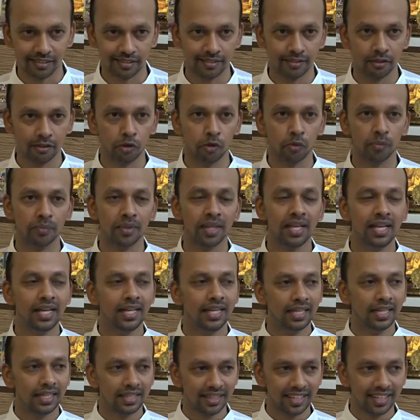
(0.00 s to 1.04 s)
So
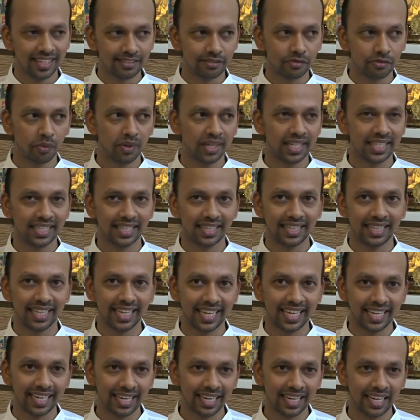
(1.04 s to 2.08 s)
that's why
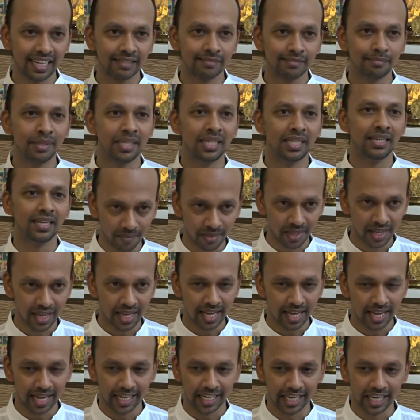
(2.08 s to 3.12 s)
there has been
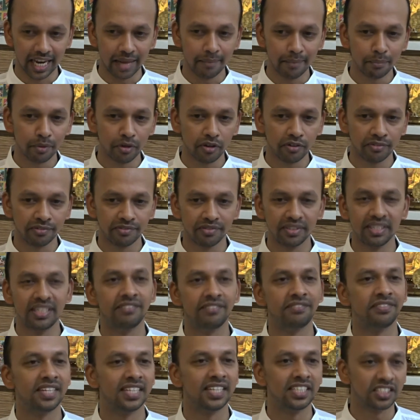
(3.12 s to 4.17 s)
a number of
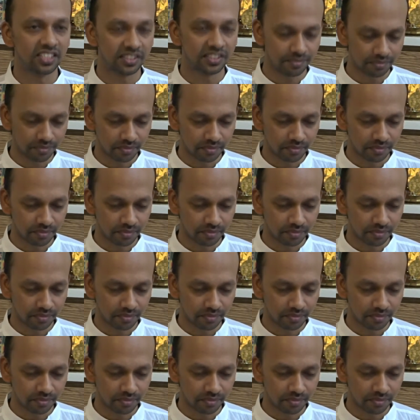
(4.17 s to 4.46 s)
different